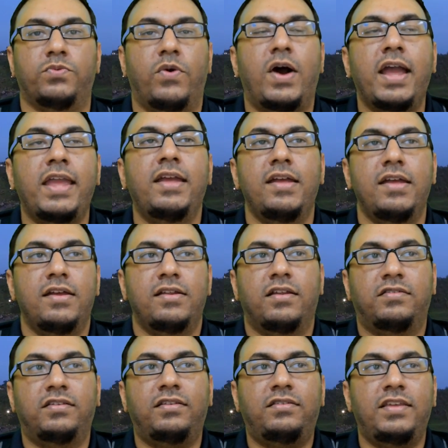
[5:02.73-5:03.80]
Why
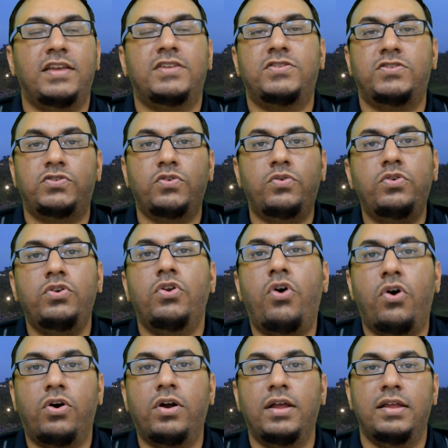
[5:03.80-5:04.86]
does it take so
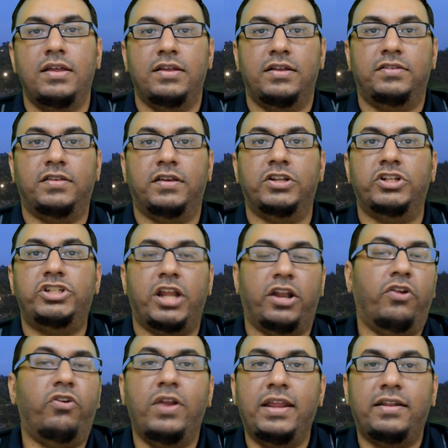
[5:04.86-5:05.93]
long to
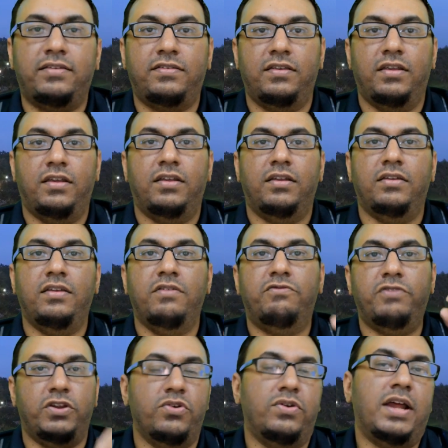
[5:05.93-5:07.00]
generate the
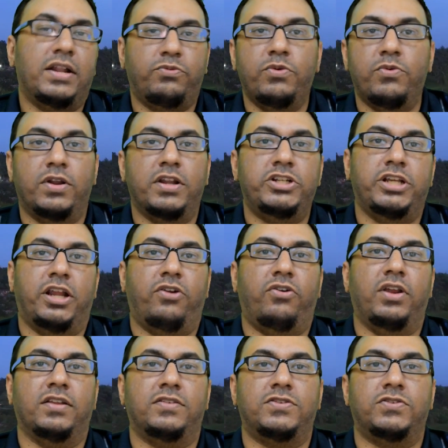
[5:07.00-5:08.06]
video that we want to
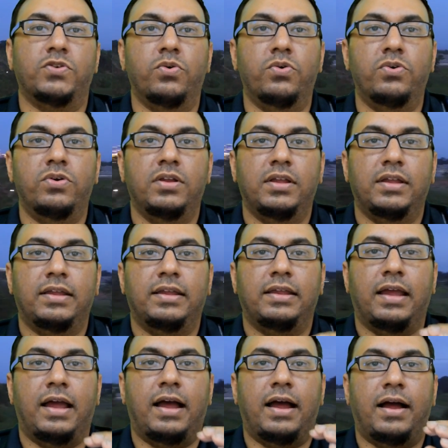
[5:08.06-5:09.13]
generate? So
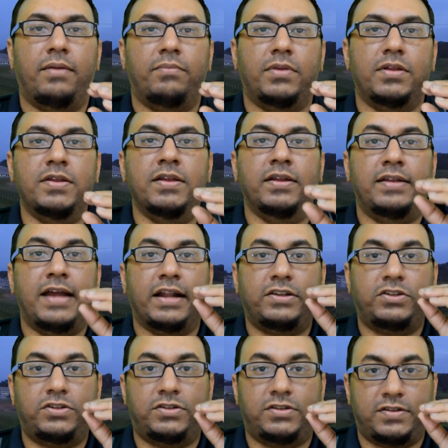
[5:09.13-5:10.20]

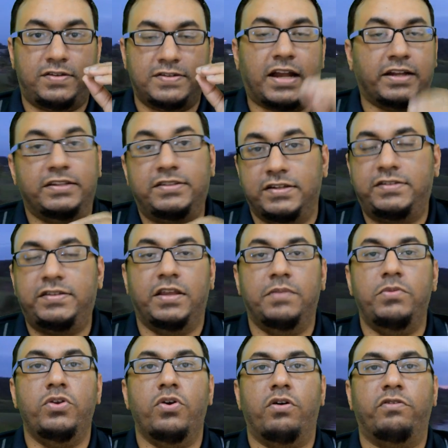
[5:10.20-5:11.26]
that started to turn
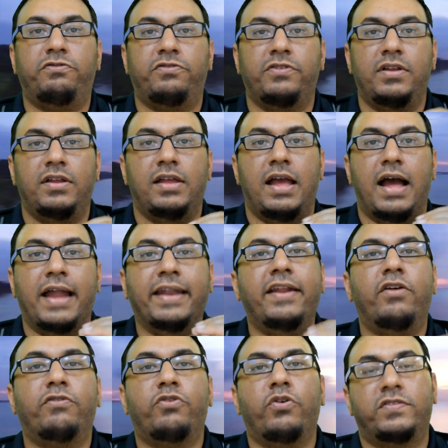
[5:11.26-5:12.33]
me off. And then,
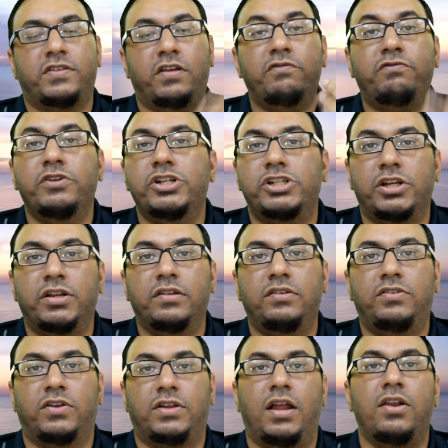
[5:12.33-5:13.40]
of course, conversion
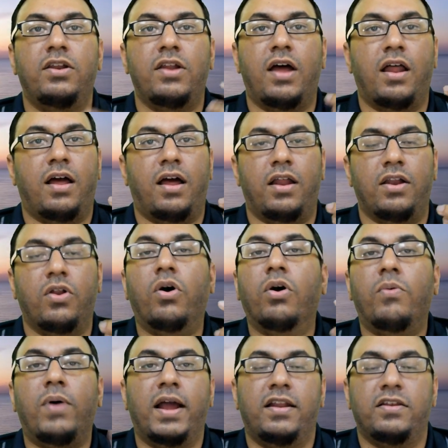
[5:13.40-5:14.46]
took a long
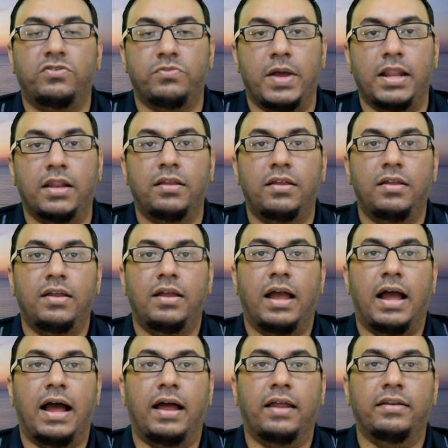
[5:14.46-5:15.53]
while as well.
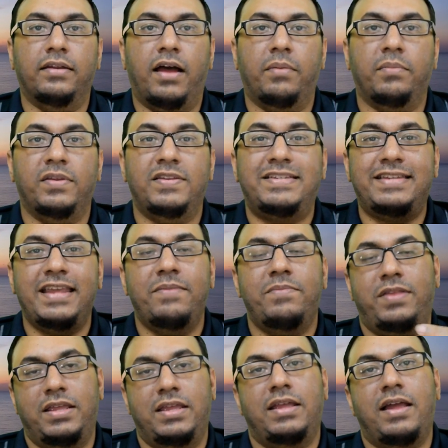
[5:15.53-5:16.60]
And the same
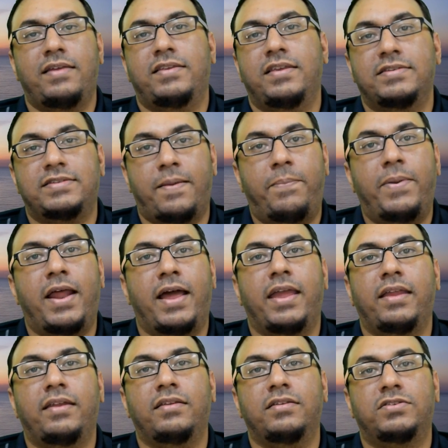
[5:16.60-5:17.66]
thing is
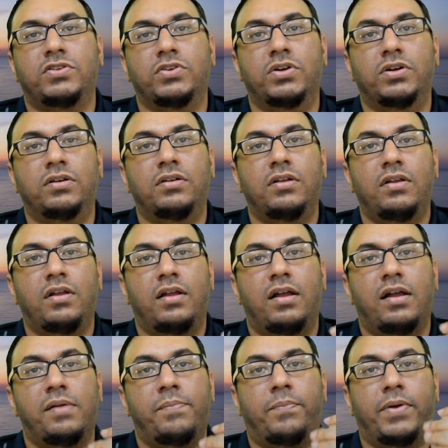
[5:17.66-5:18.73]
applied to
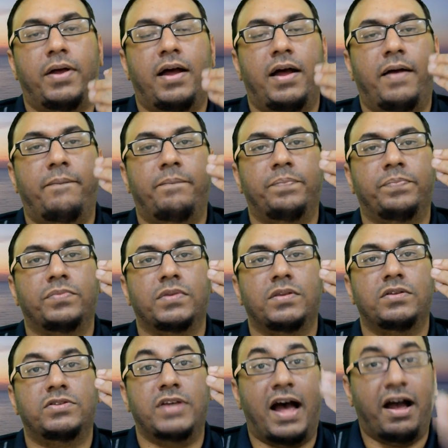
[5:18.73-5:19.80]

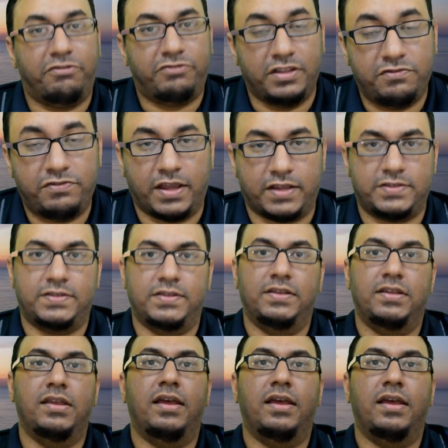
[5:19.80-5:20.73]
After Effects.